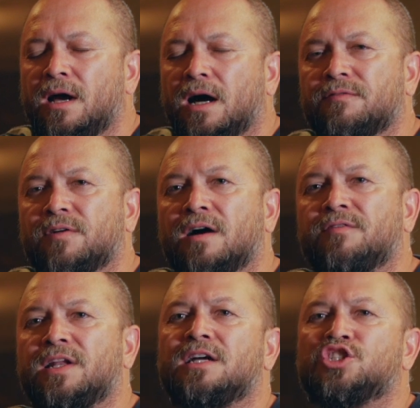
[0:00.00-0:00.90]
of
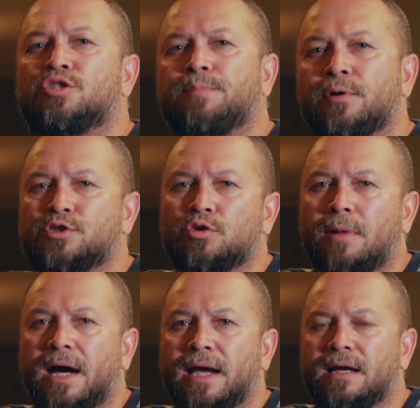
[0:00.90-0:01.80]
an unspiritual
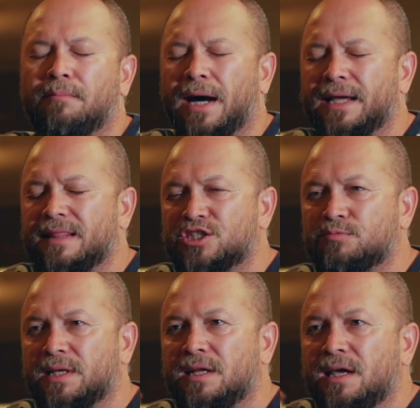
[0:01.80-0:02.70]
mind, a mind that's
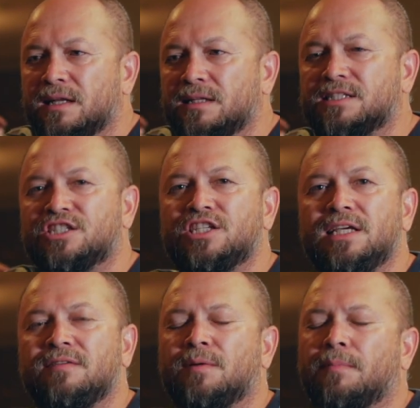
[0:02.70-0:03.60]
been
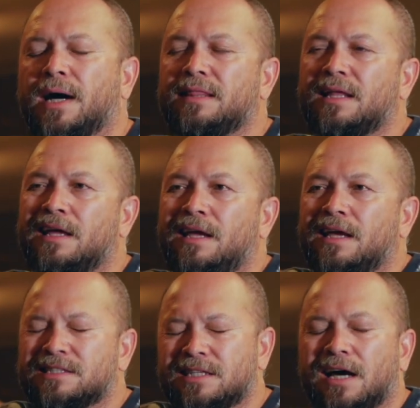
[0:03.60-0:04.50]
deceived, a mind that
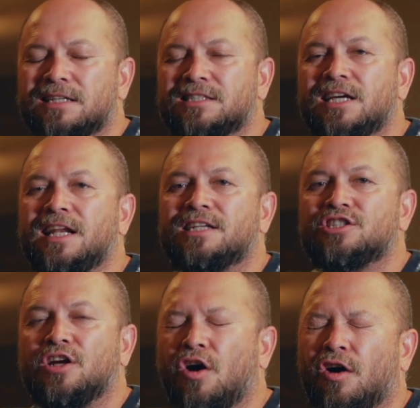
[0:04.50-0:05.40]
has lost
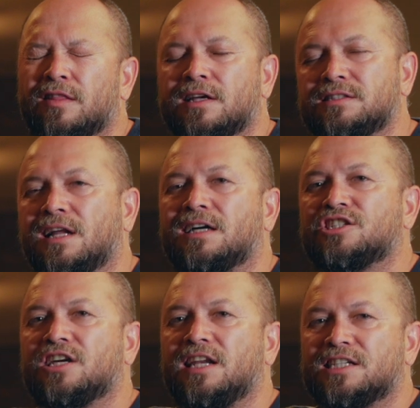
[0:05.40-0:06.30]
connection, a heart that has
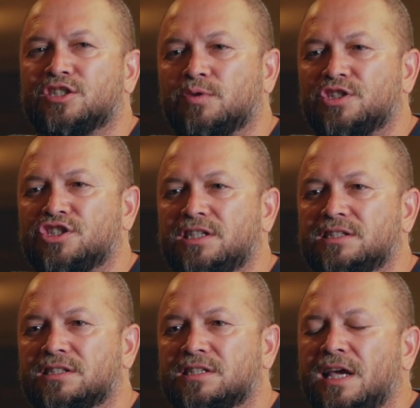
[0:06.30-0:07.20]
lost connection with
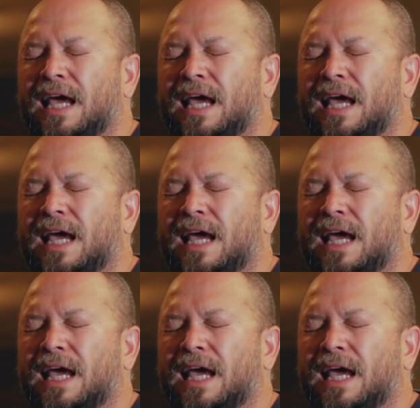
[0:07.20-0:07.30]
Jesus,